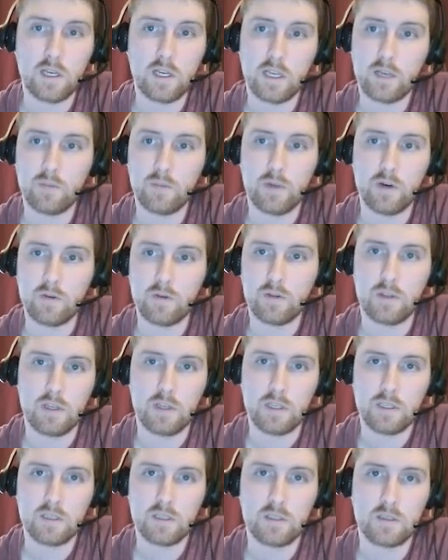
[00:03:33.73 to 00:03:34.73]
like about
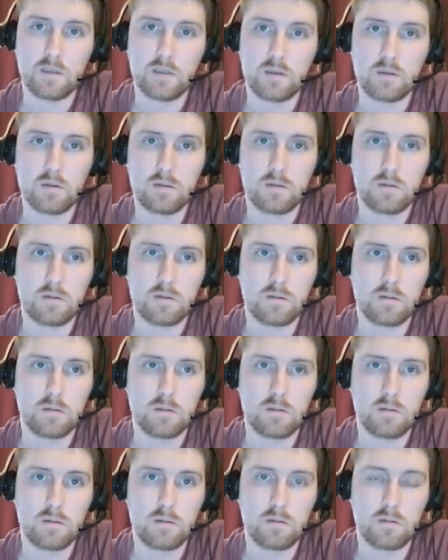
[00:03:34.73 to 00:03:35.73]
this
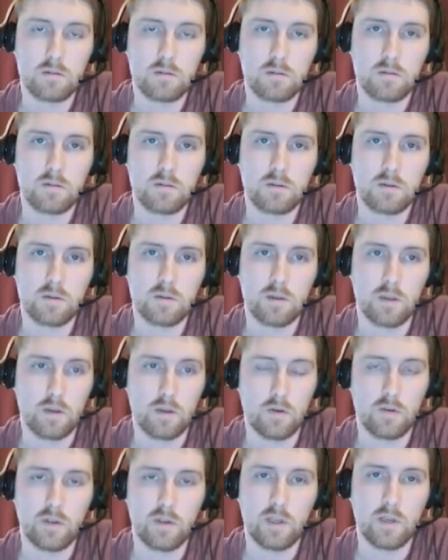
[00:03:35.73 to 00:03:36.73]

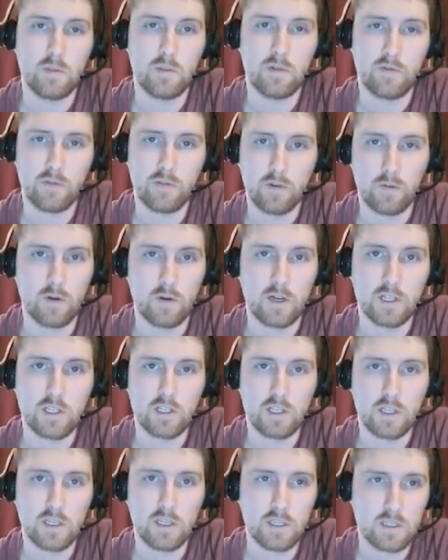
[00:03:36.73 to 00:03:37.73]
you theme, if you're
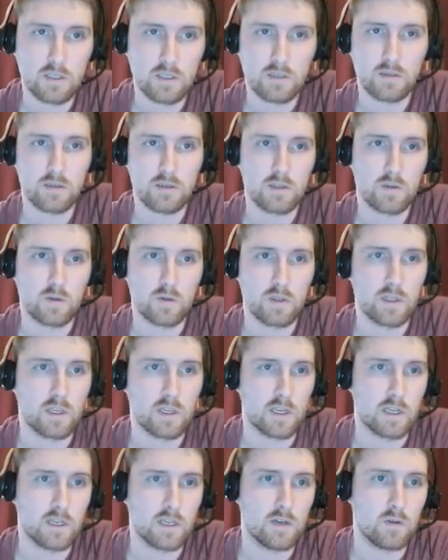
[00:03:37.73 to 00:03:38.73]
watching this, there's one
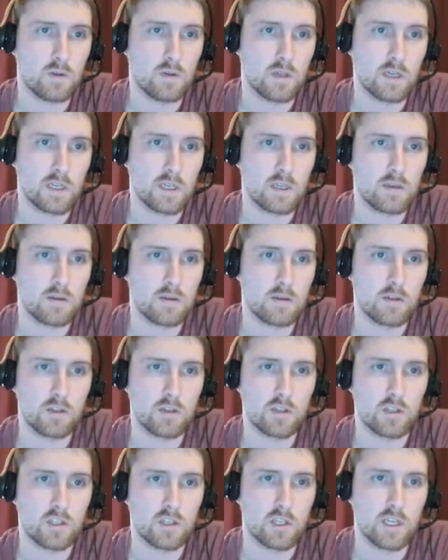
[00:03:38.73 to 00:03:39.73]
thing I don't like, you
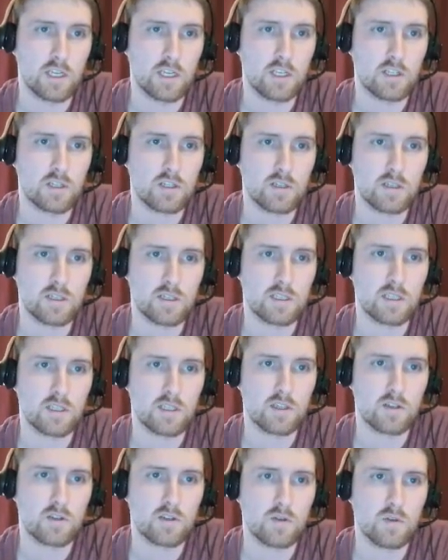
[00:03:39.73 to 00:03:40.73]
should change, is that
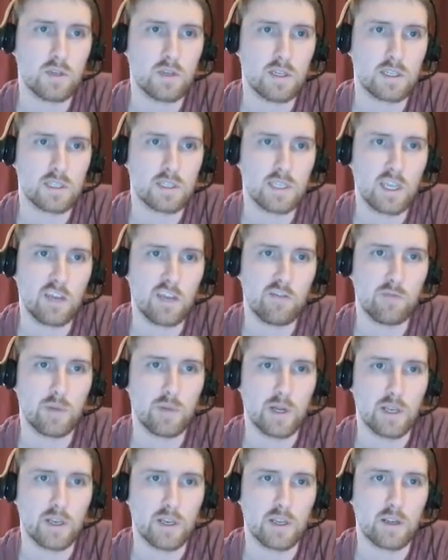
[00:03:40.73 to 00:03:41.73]
there's only a save
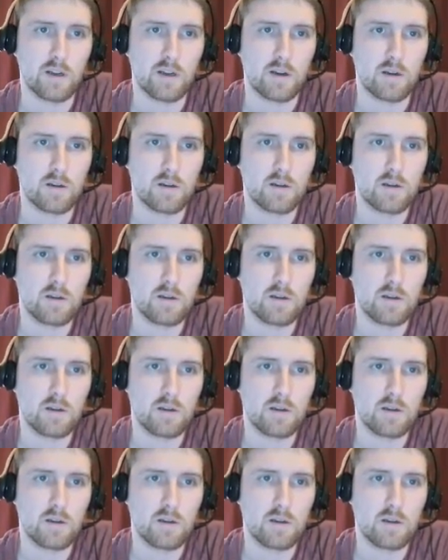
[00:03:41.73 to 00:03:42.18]
button here.